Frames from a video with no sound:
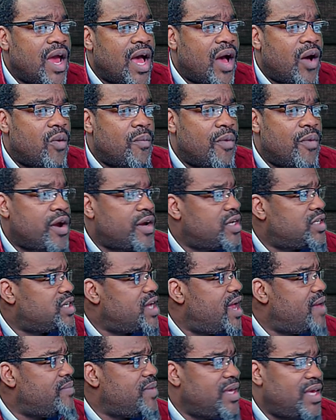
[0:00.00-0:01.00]
Our market
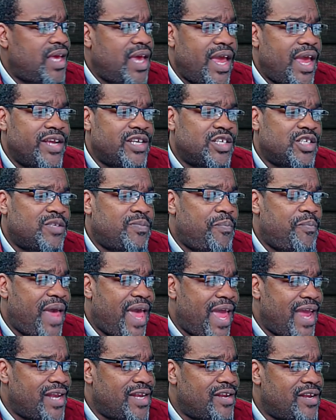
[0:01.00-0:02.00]
timing gauge is
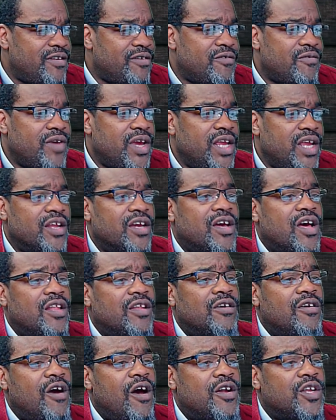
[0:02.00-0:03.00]
pegged in the green. The
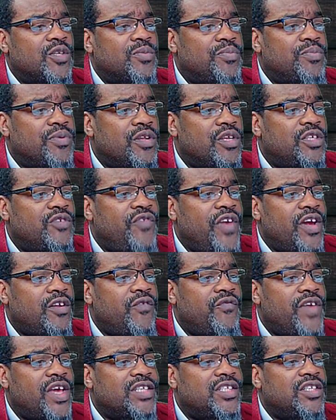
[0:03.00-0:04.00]
color guard is bullish.
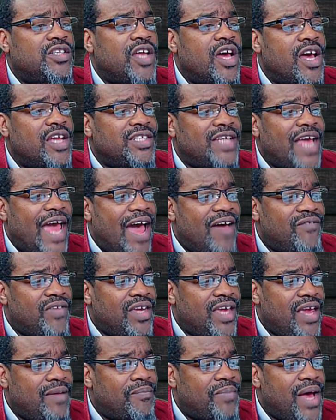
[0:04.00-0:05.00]
VectorVest does
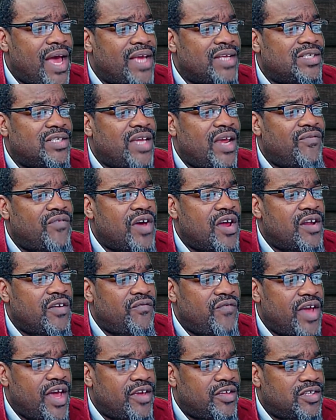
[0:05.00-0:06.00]
advocate buying safe,
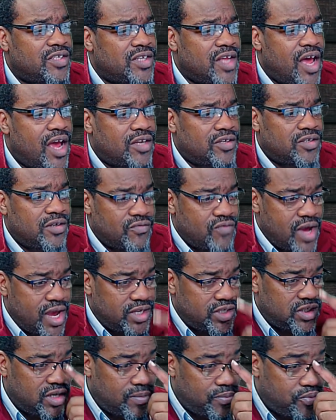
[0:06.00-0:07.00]
undervalued stocks that are
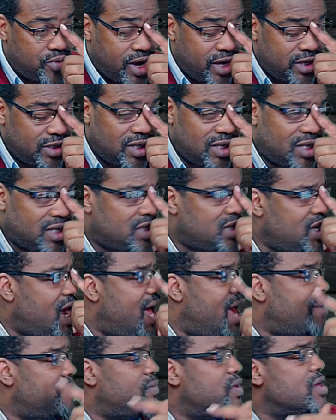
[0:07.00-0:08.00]
rising in price at this
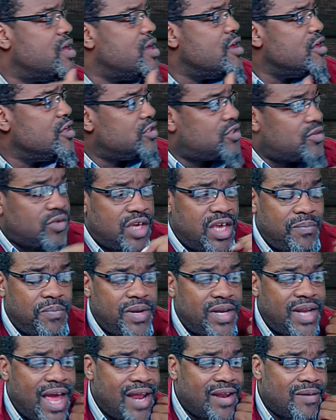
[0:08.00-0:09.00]
time. So
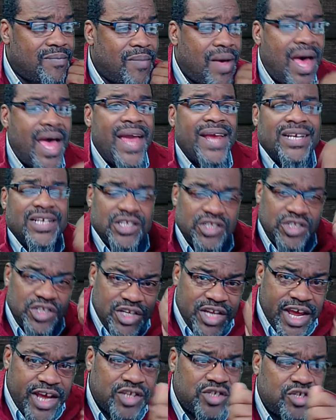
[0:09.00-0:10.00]
keeping that in mind,
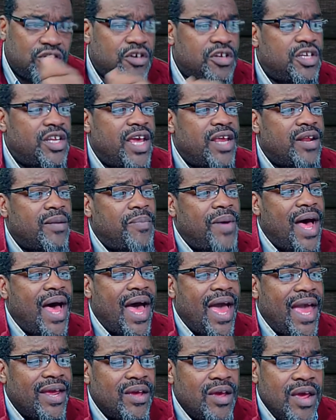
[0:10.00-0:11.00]
today's a good day to
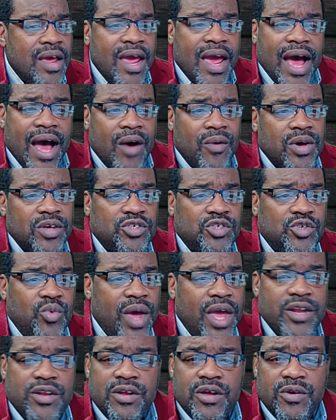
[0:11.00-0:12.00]
buy. How else
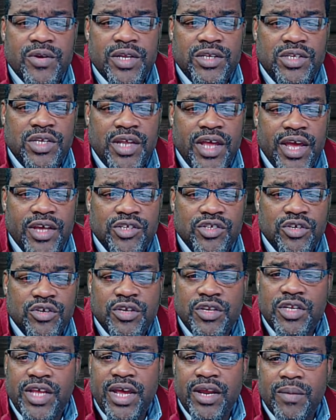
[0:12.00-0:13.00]
do I know that today is a
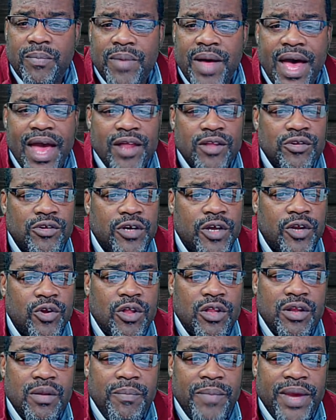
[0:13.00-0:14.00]
good day to buy? Look at
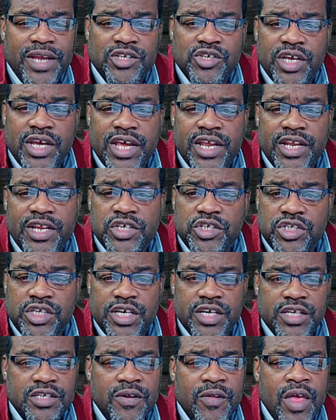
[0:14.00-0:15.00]
all of the major
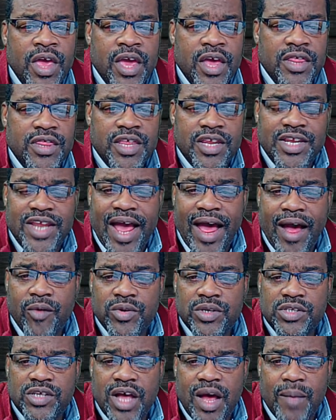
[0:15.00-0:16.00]
indices. The
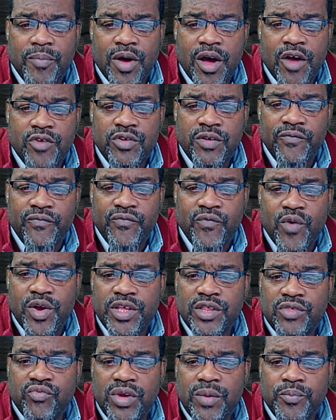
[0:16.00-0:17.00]
Dow is up
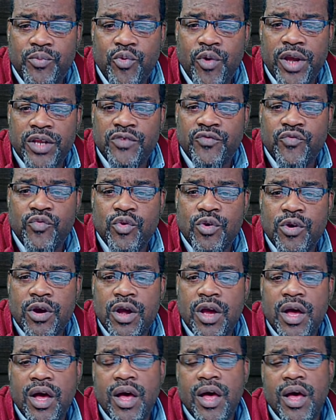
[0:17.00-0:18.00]
143 points
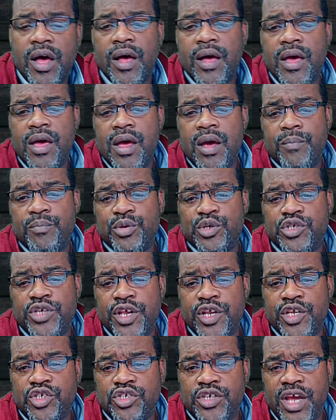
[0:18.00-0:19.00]
for a
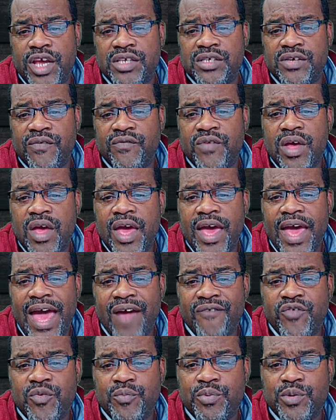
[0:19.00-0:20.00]
percentage change of
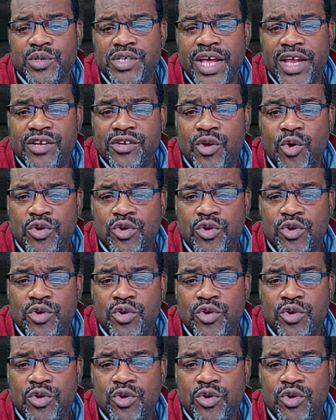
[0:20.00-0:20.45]
0.5%.